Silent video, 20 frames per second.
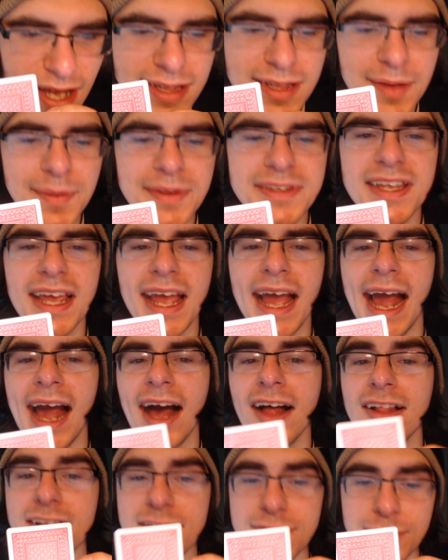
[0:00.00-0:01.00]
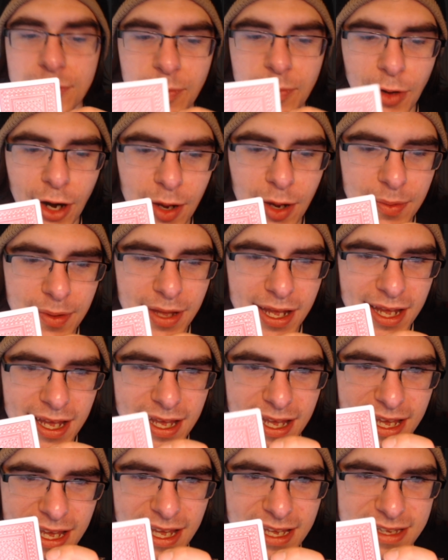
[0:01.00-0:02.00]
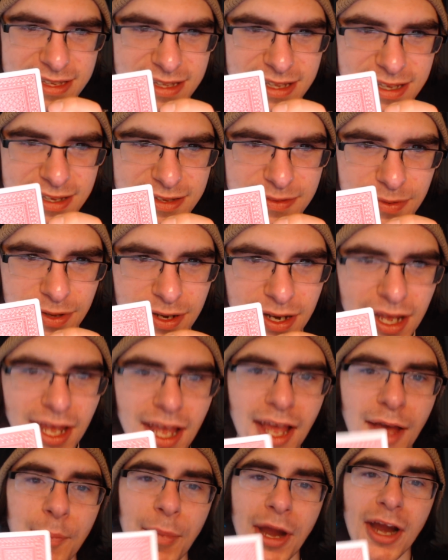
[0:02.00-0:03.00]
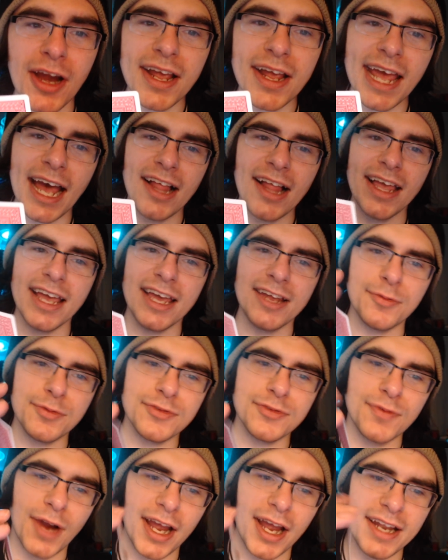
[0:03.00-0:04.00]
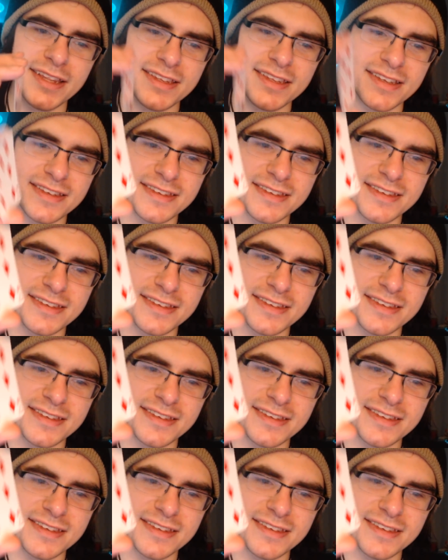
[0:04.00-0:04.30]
Let me say Alex would probably guess this one. Mary Callahan was right. It's a